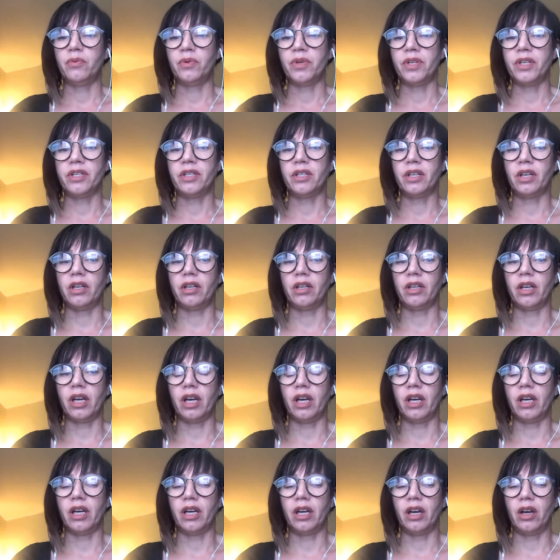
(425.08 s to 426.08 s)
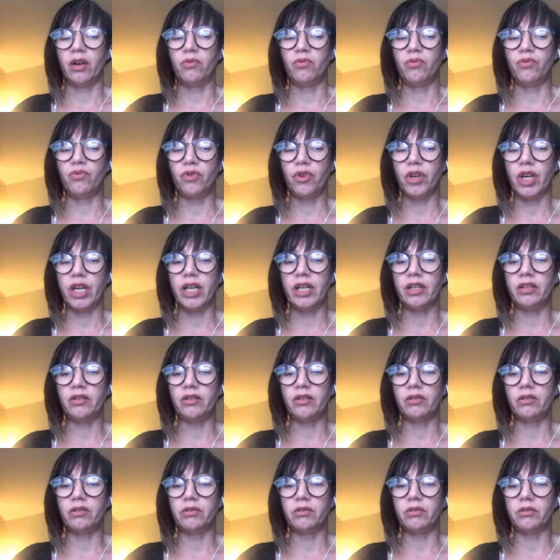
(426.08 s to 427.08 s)
was uh, a
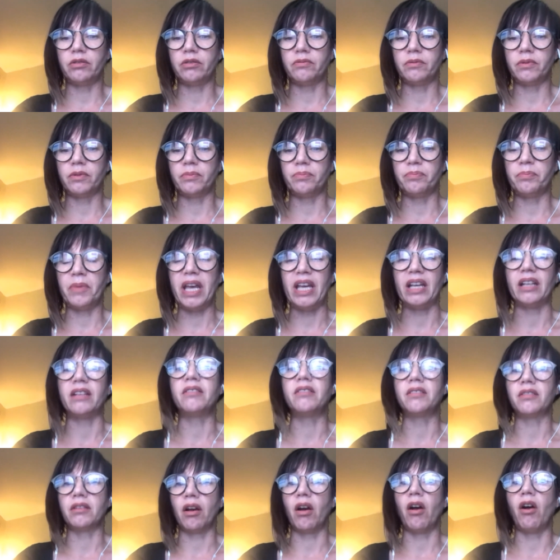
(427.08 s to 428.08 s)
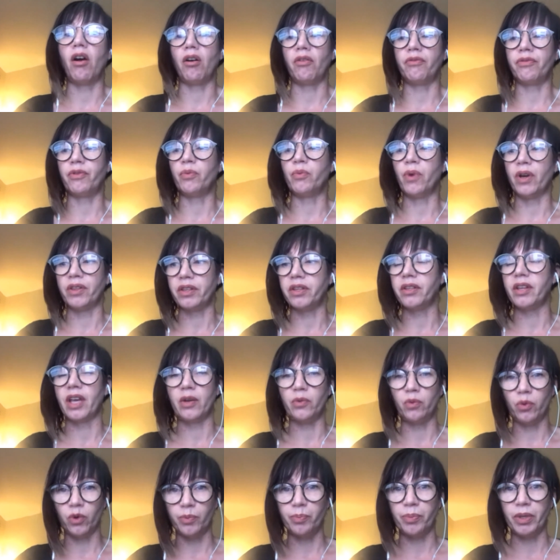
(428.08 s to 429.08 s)
real mix of whether they
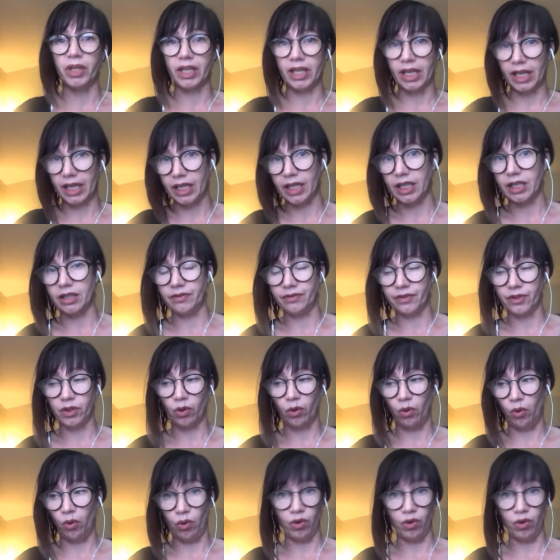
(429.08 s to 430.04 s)
were believed or